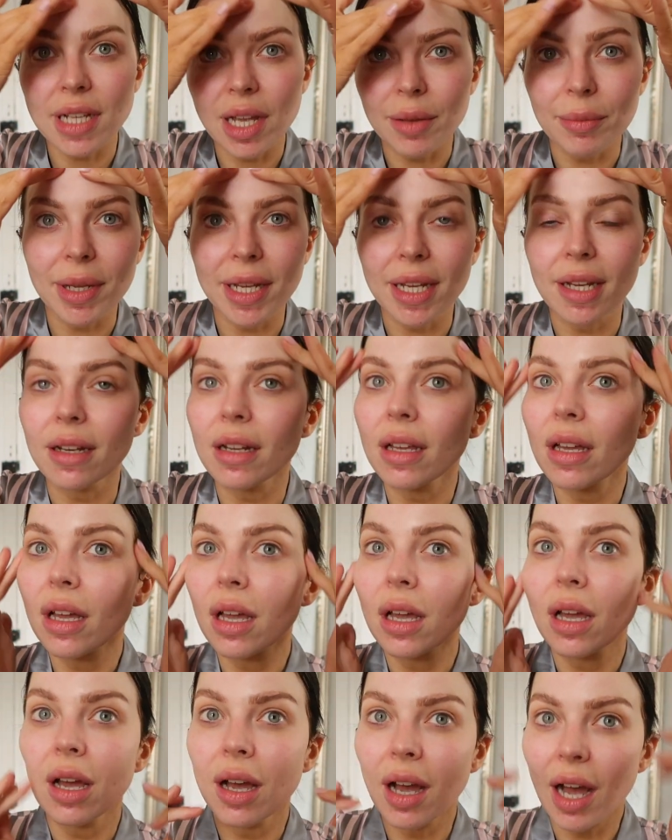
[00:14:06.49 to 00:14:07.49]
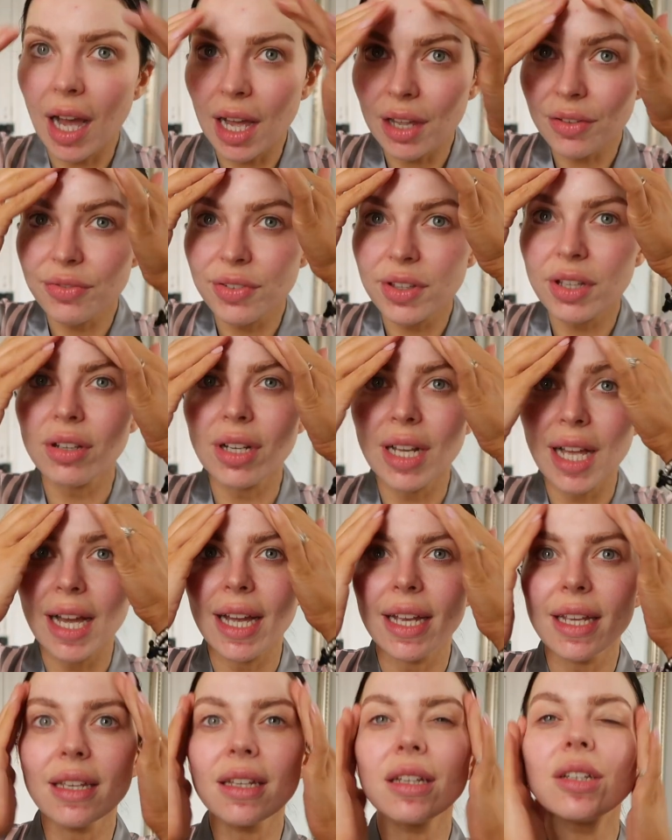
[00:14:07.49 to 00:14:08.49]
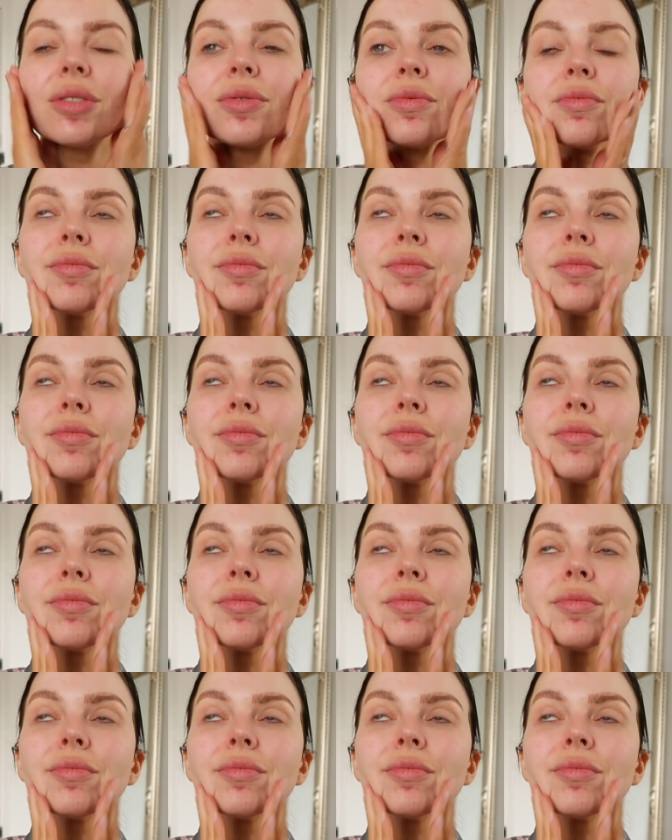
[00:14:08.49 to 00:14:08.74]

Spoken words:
I mean, I feel like